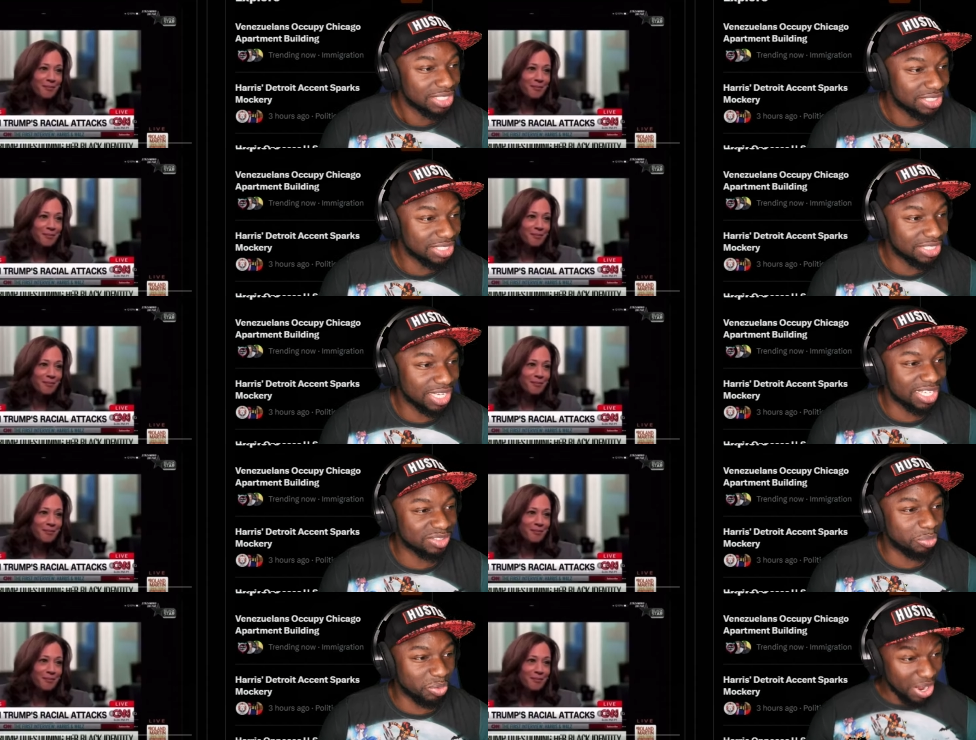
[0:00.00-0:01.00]
Speaker 1: She
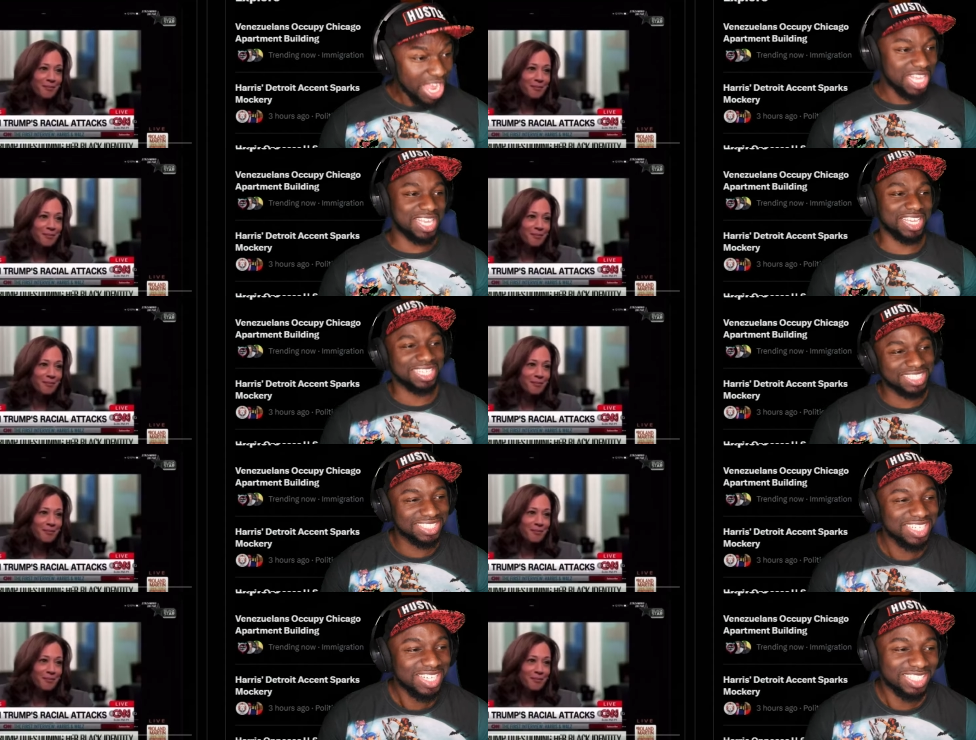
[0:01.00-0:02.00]
says, breaking,
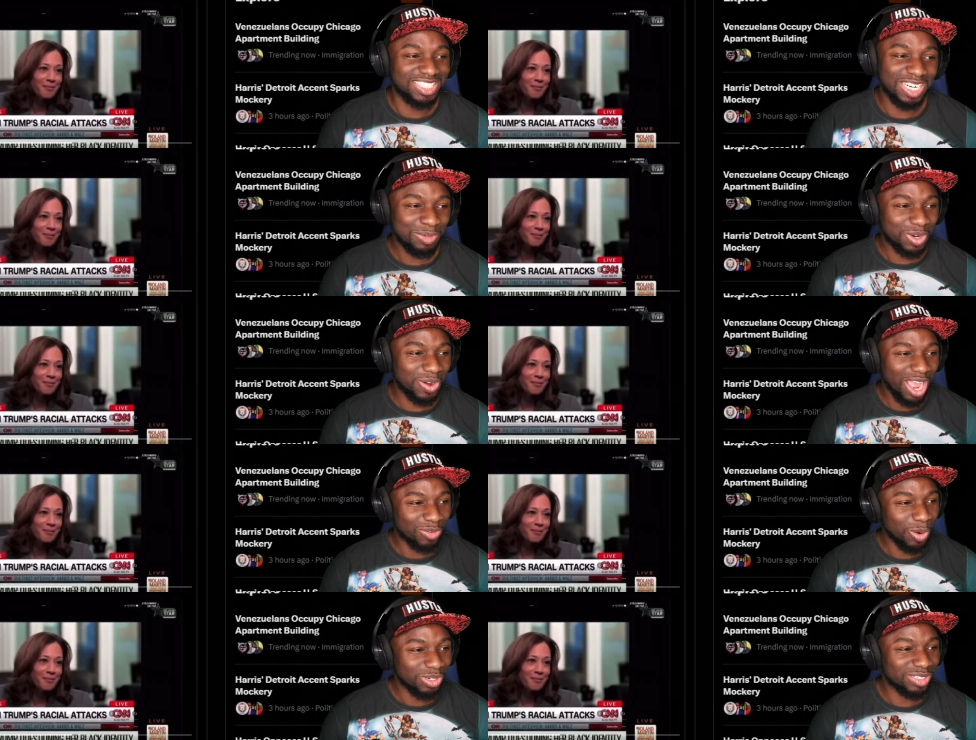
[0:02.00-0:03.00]
Democrat
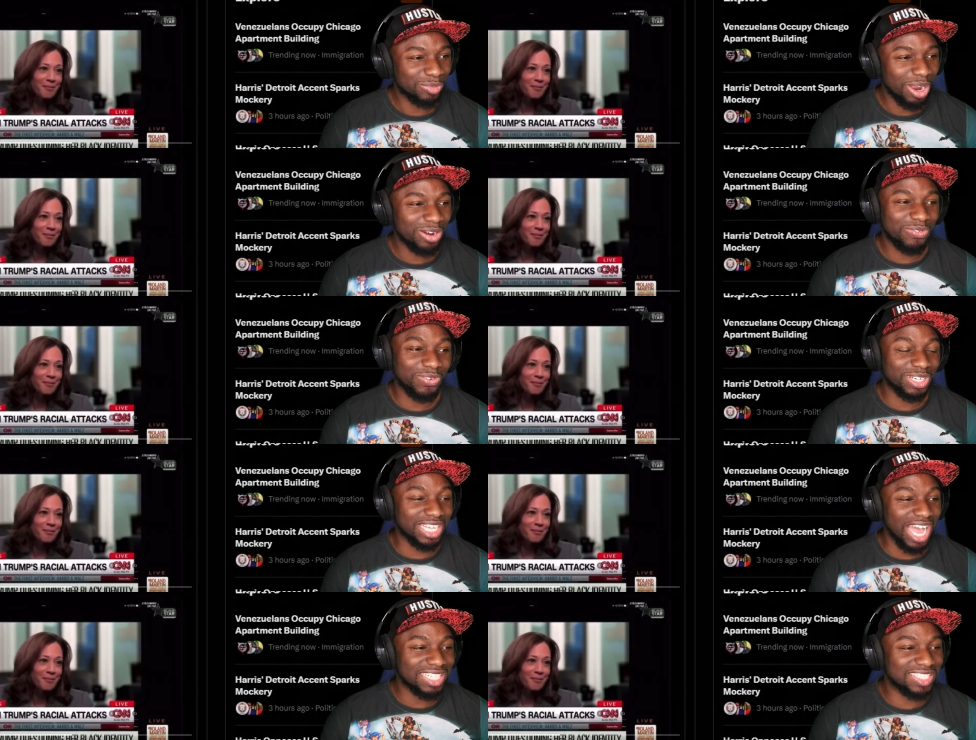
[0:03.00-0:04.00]
Roland Martin
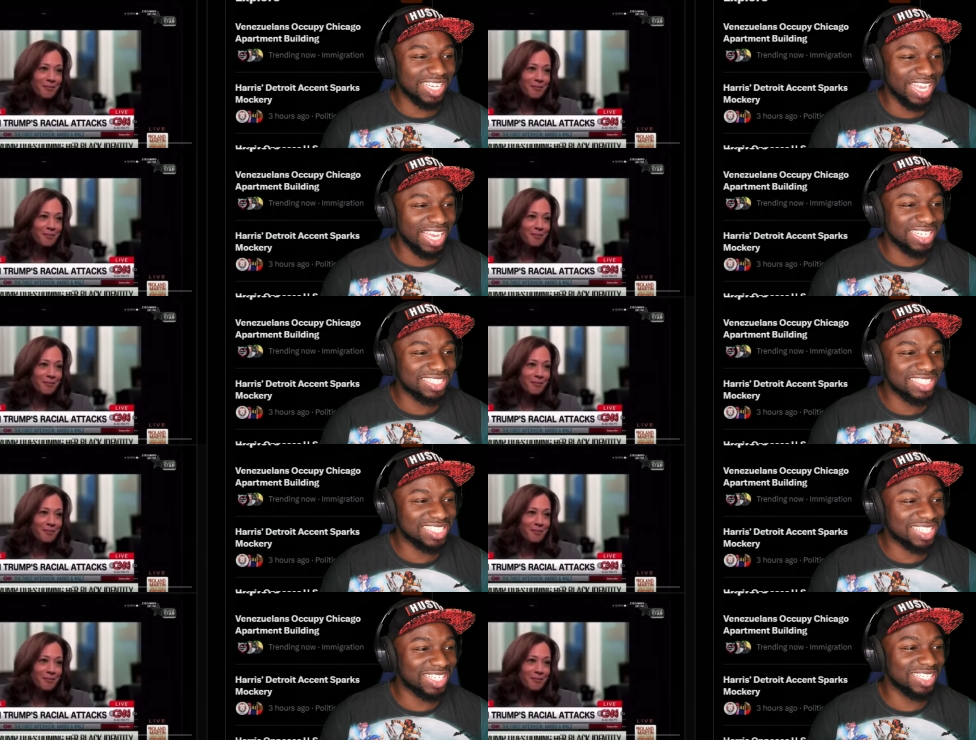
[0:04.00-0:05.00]
forgot to edit
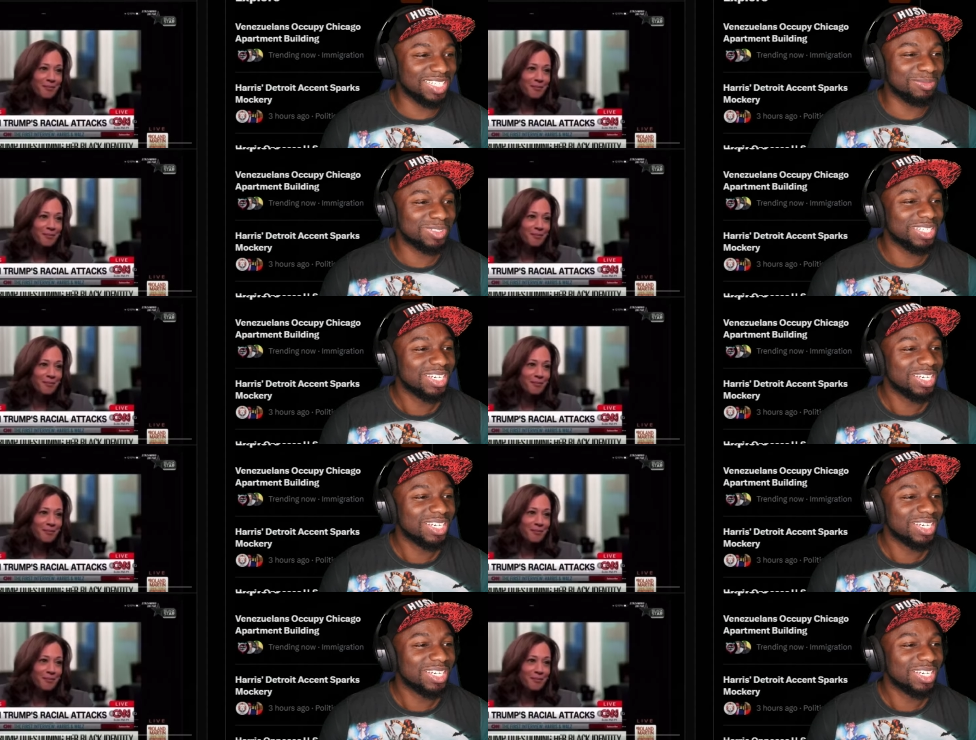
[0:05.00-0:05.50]
this clip.